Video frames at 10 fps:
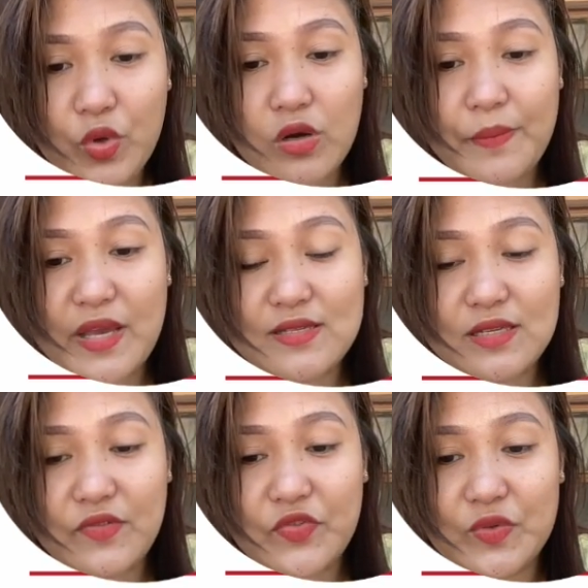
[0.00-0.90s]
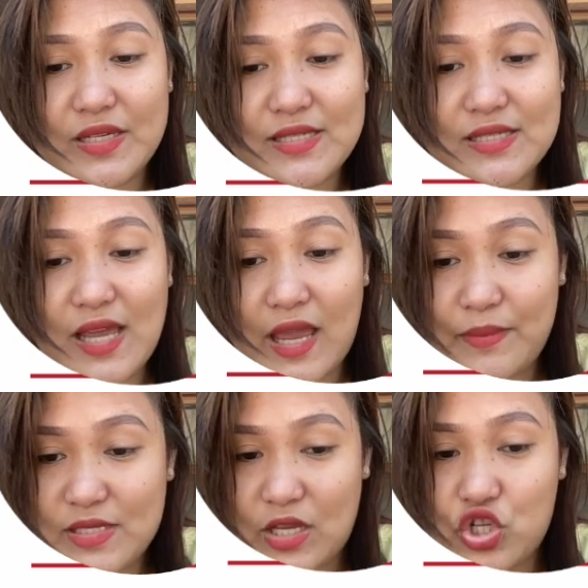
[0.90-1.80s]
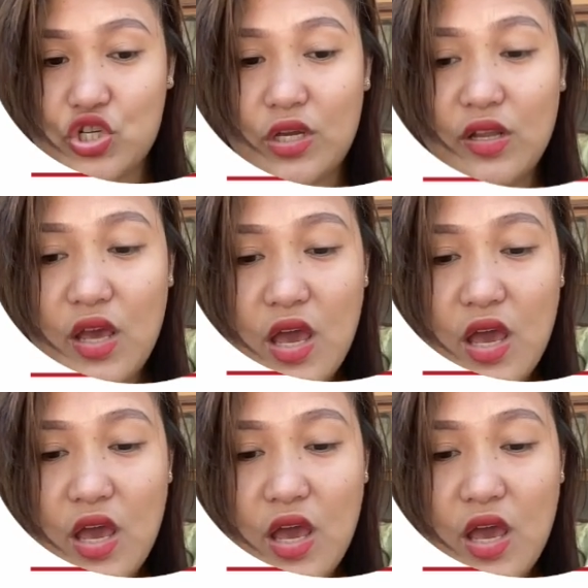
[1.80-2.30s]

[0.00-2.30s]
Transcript: are paid to give full time attention